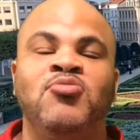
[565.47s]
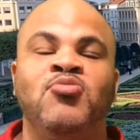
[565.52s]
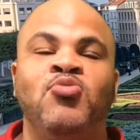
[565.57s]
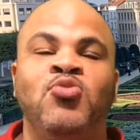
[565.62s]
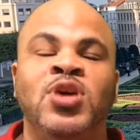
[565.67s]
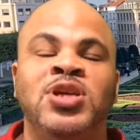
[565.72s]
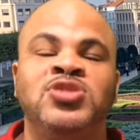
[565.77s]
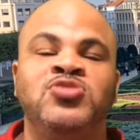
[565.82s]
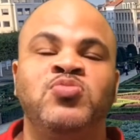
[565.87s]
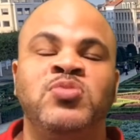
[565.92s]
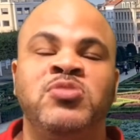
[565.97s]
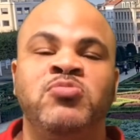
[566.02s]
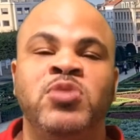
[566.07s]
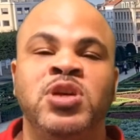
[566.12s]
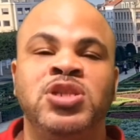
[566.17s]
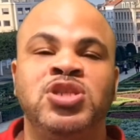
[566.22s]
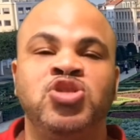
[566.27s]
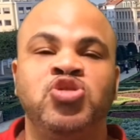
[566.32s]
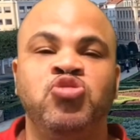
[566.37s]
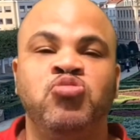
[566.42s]
Once we
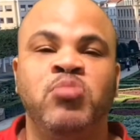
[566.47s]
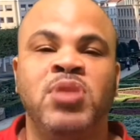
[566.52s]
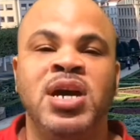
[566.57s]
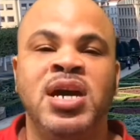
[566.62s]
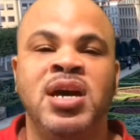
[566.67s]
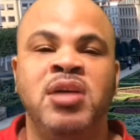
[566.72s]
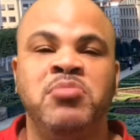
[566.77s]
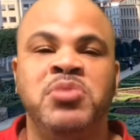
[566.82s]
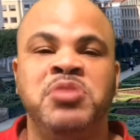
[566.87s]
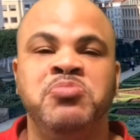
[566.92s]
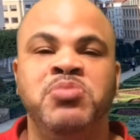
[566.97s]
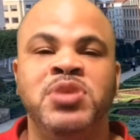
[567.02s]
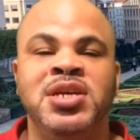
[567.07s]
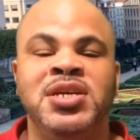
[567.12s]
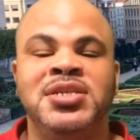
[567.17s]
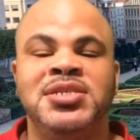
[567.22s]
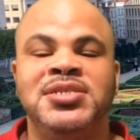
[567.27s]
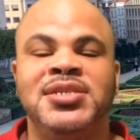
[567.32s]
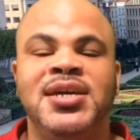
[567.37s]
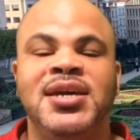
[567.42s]
went to Miami Beach